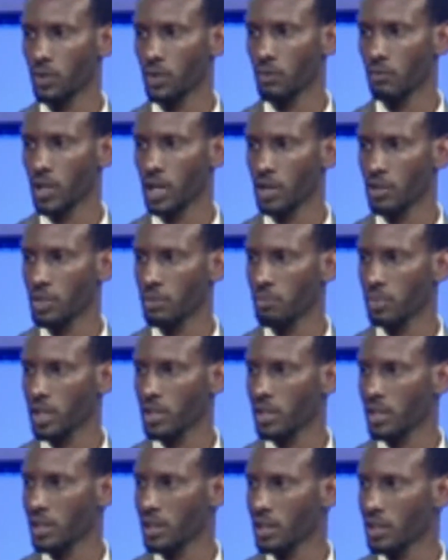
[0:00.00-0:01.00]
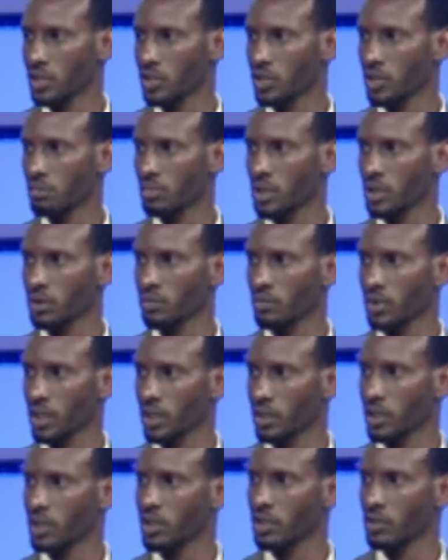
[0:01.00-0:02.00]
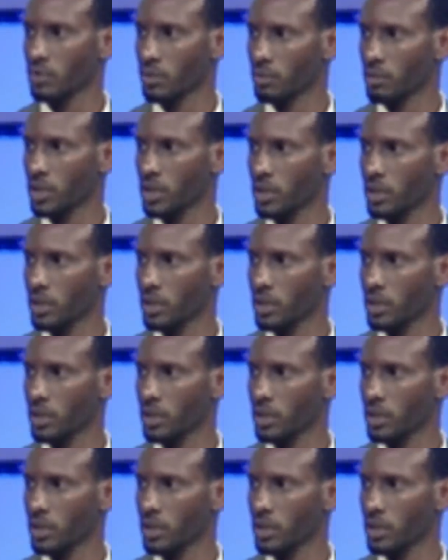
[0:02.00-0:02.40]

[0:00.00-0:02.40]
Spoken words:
how space can actually be regulated from a